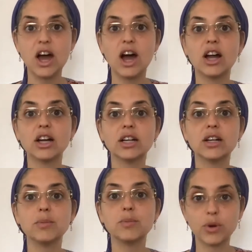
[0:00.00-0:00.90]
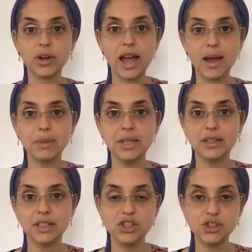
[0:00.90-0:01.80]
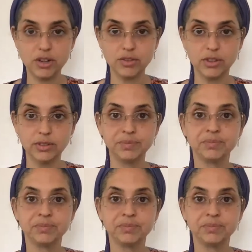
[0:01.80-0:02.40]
are more happy in general.